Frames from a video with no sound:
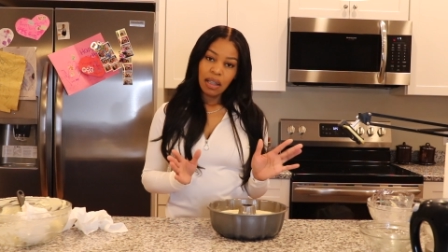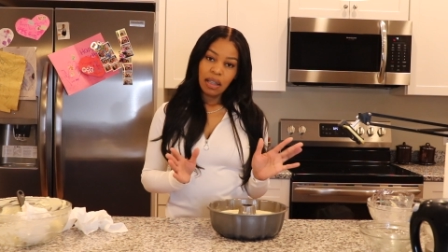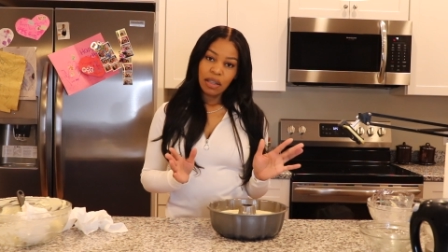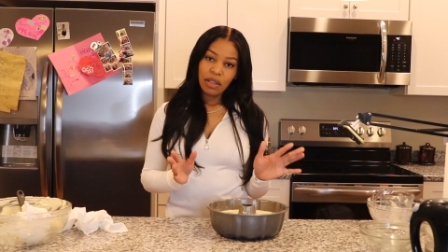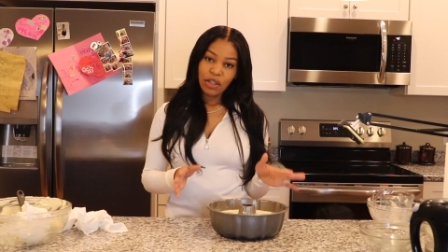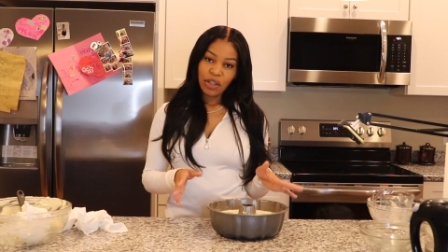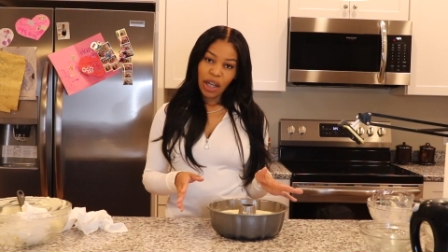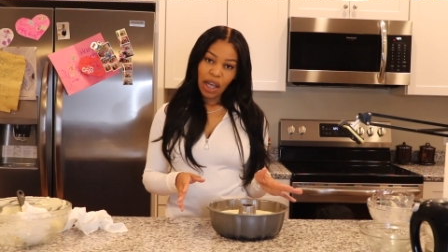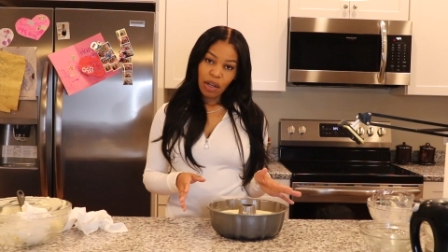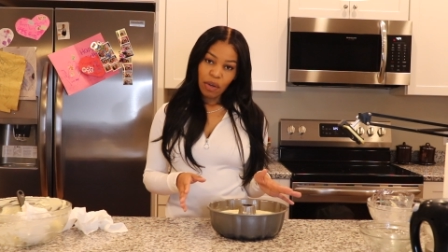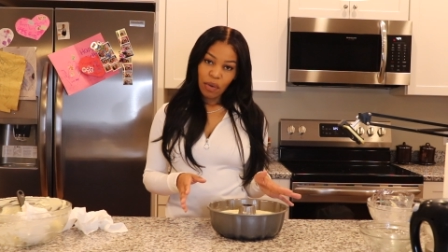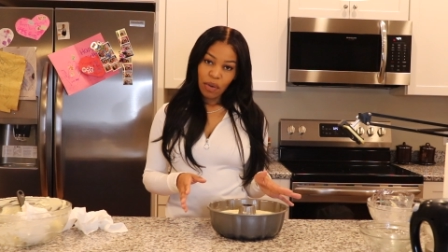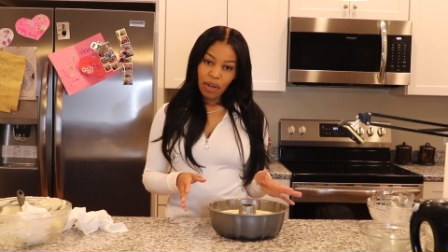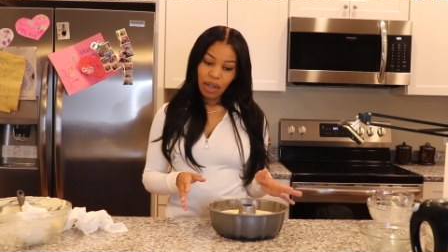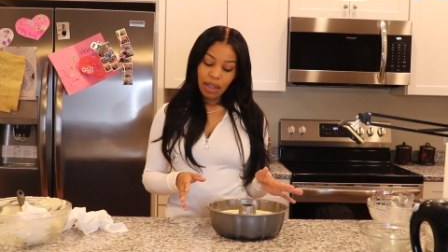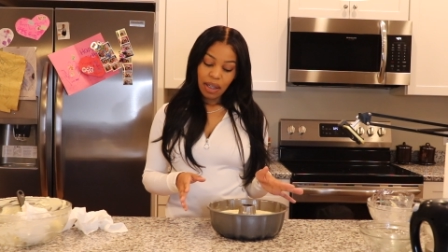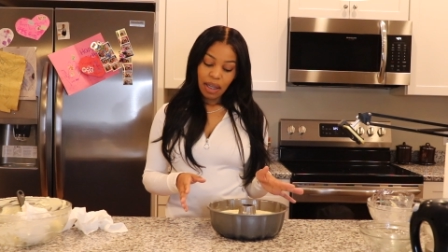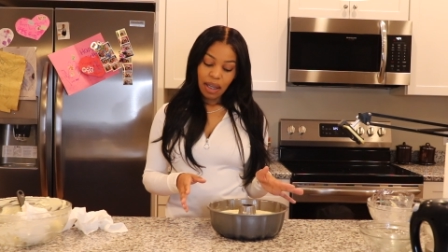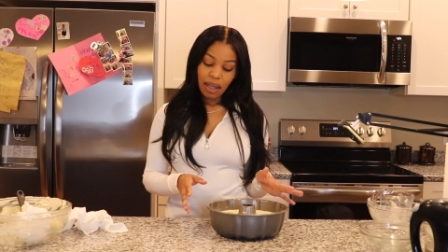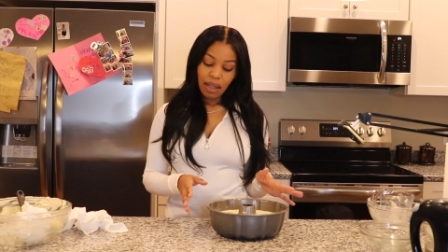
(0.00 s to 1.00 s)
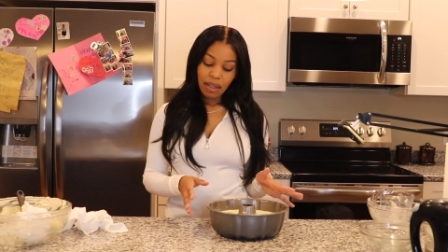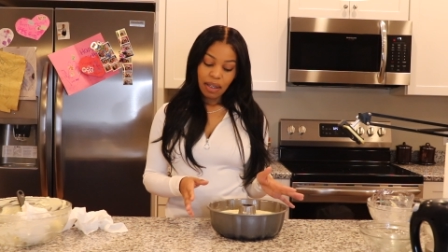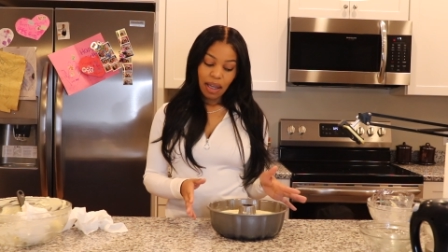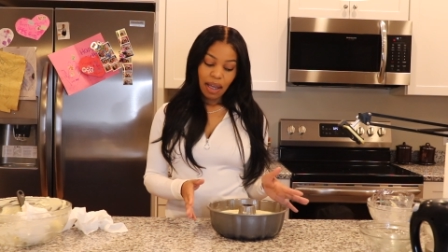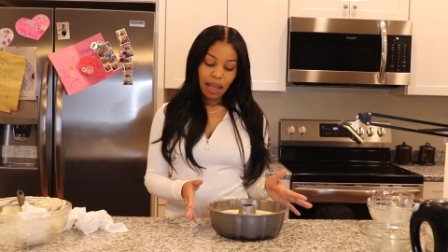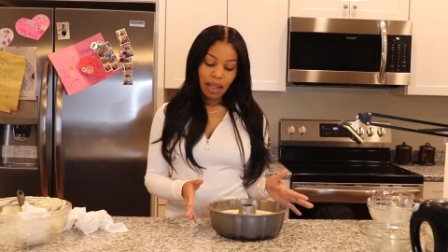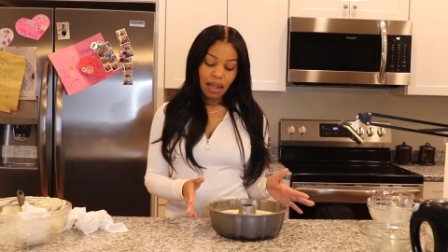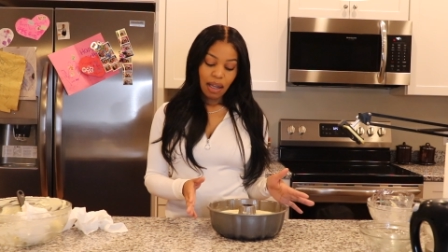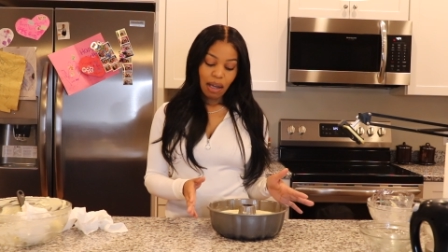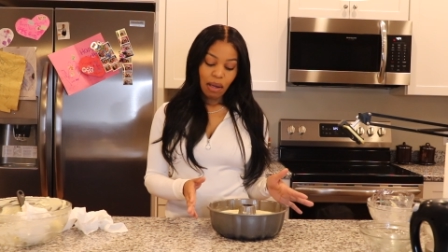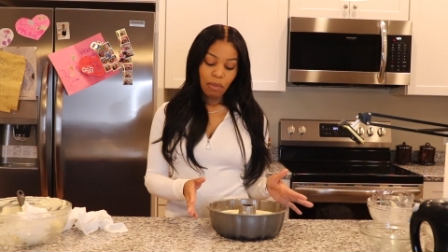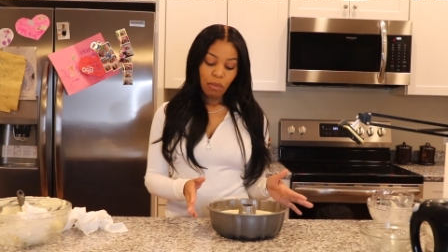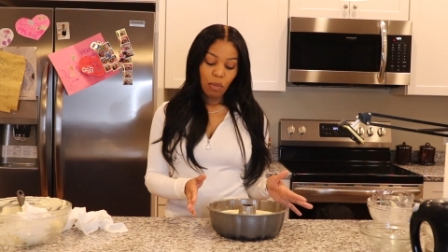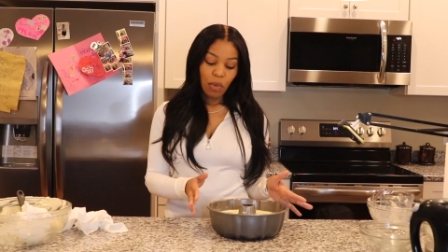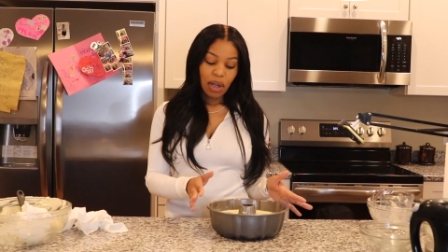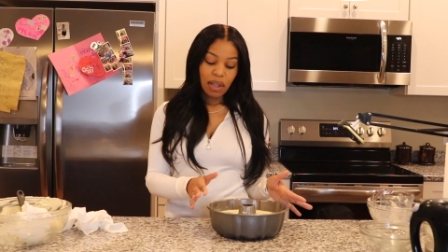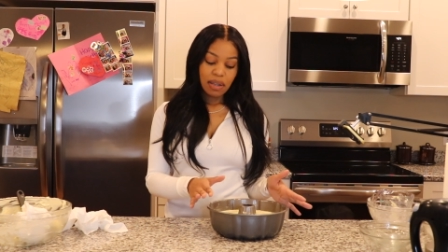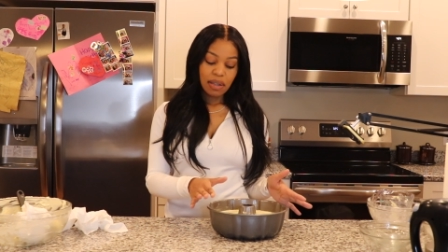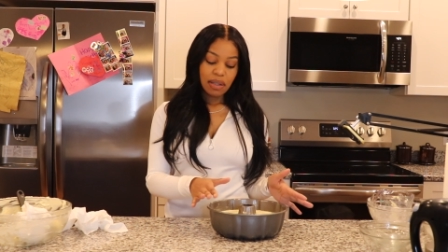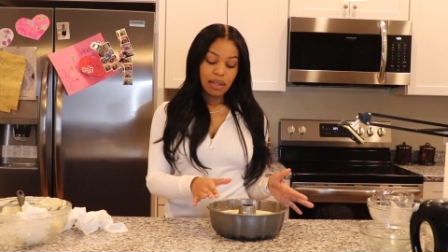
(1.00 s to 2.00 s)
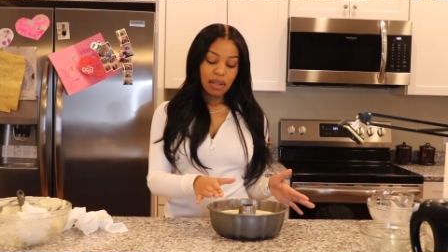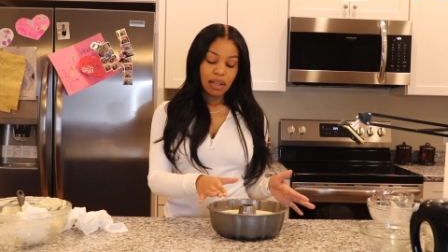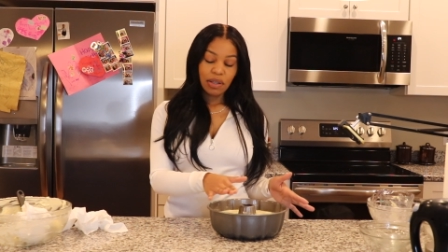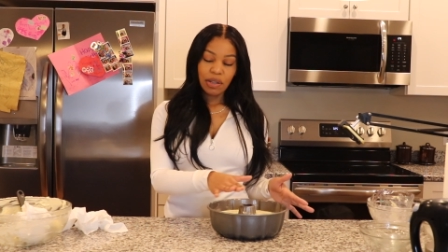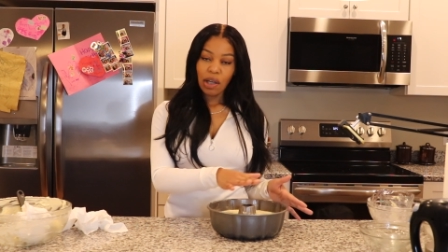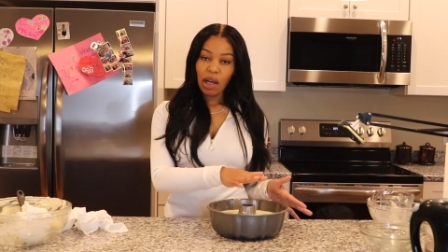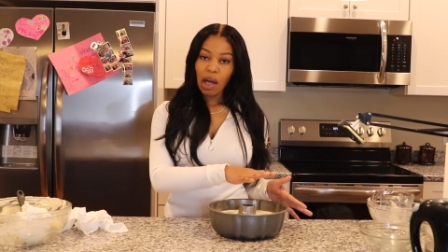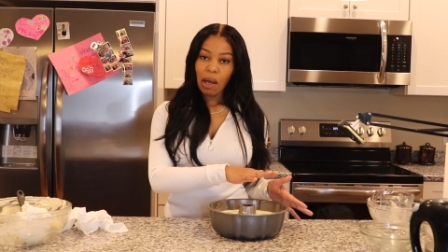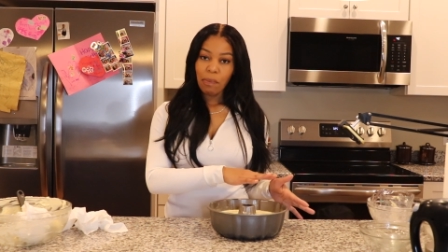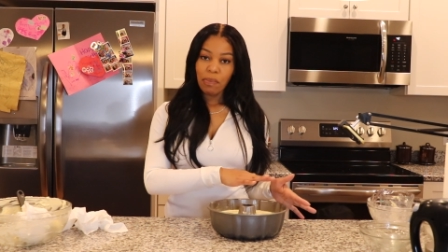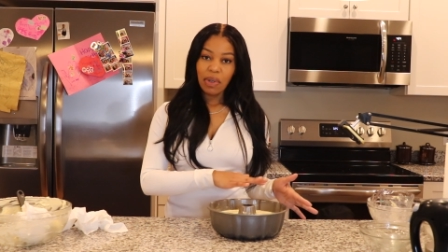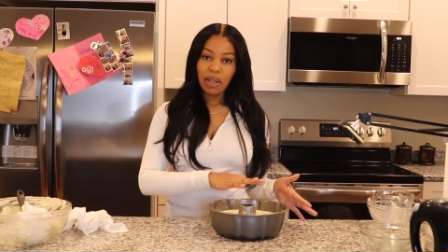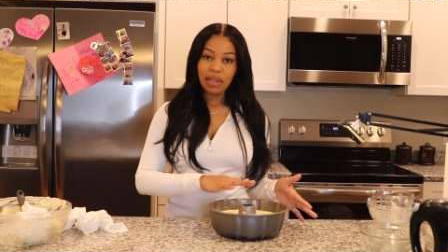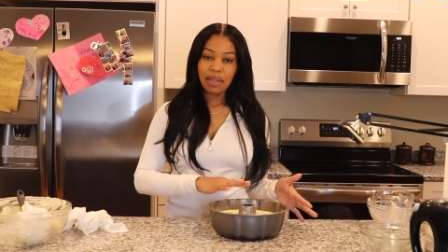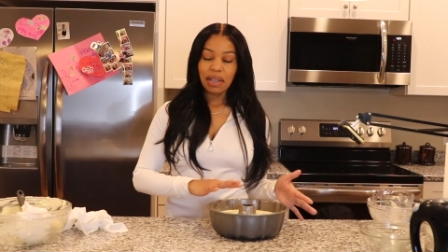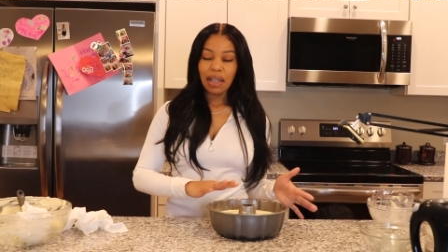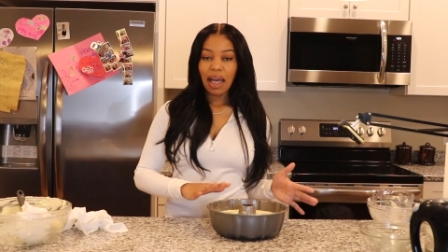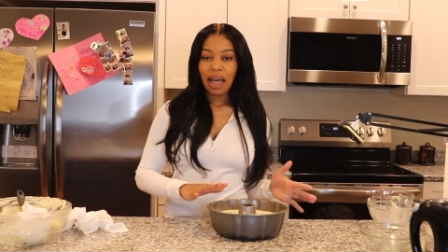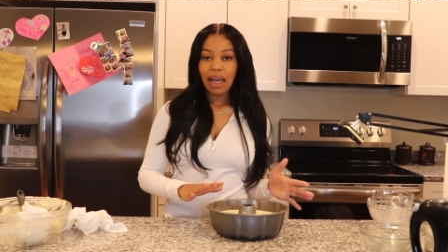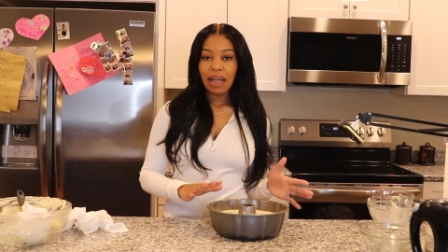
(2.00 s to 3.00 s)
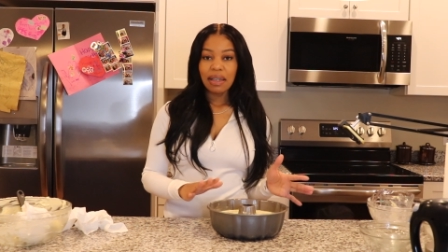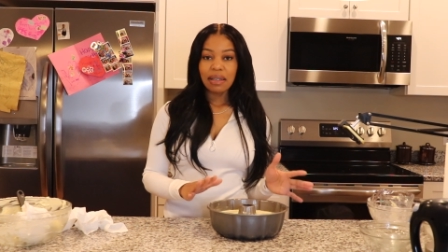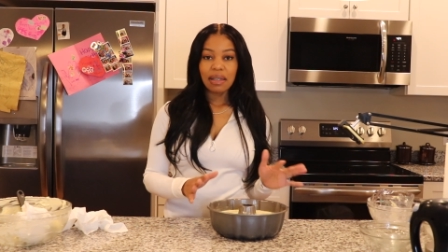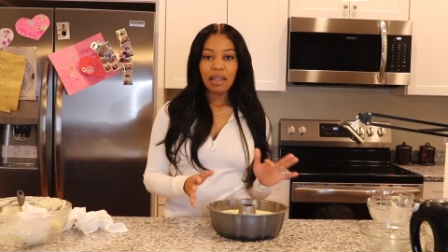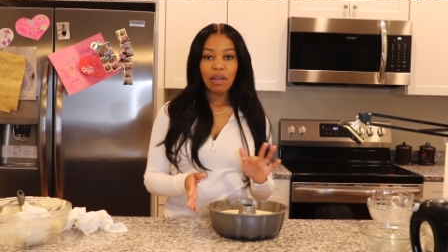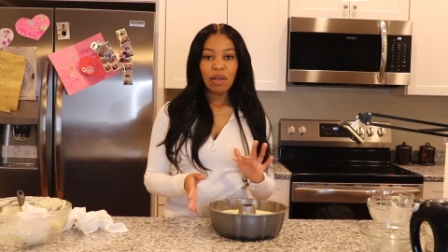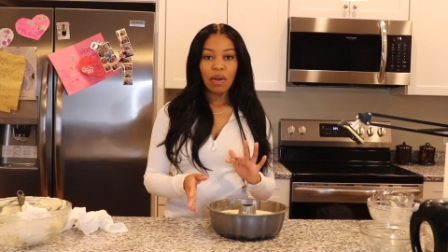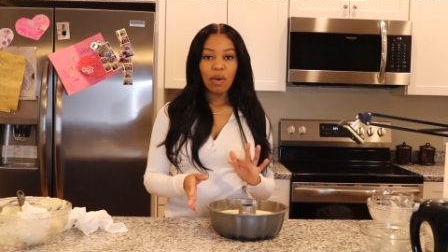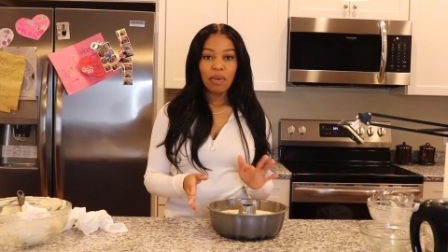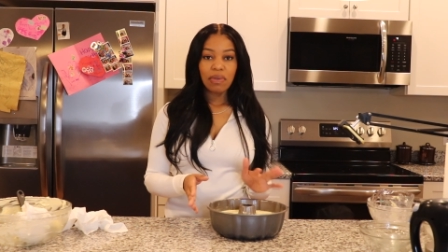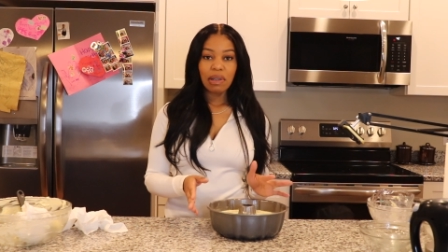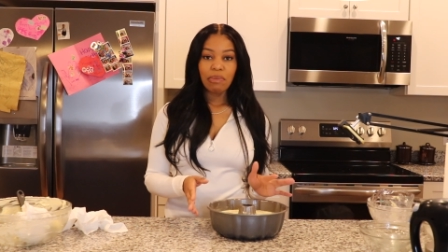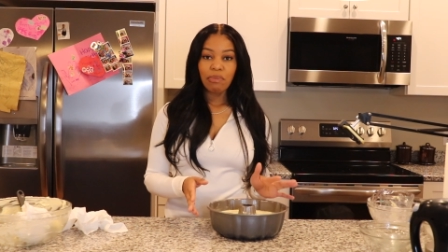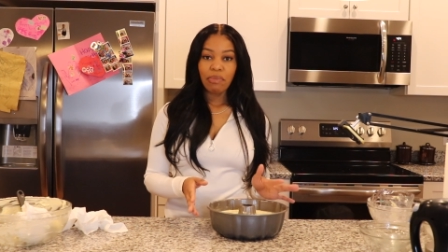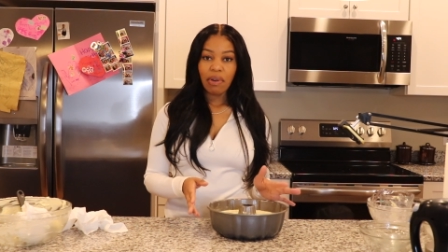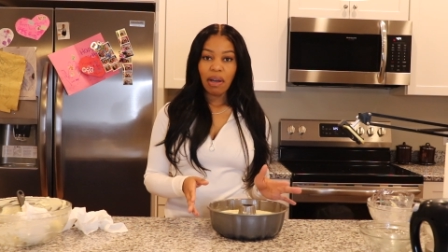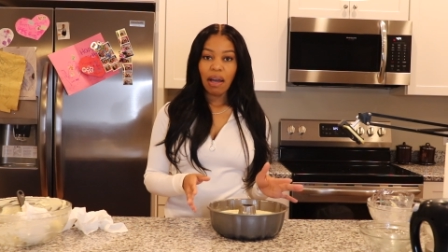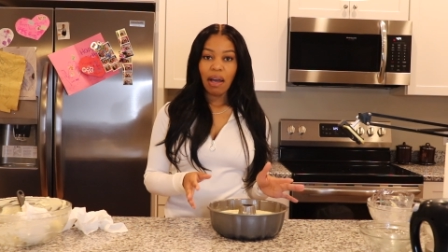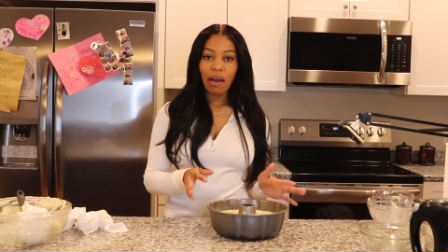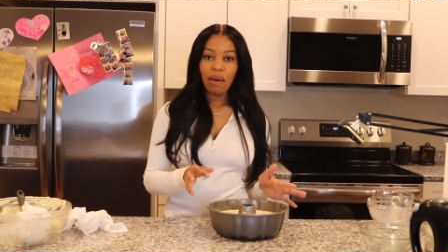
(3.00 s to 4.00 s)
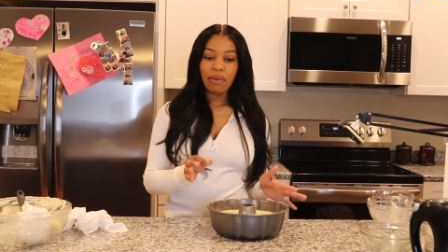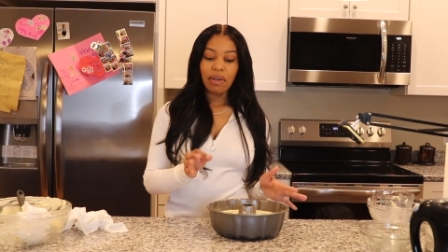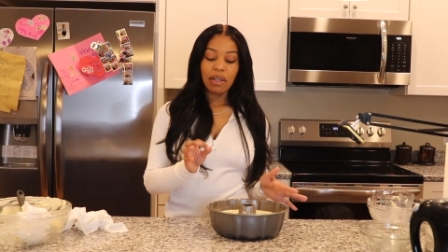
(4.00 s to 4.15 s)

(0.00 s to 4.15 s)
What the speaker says: Check on it, and once the top looks nice and golden brown,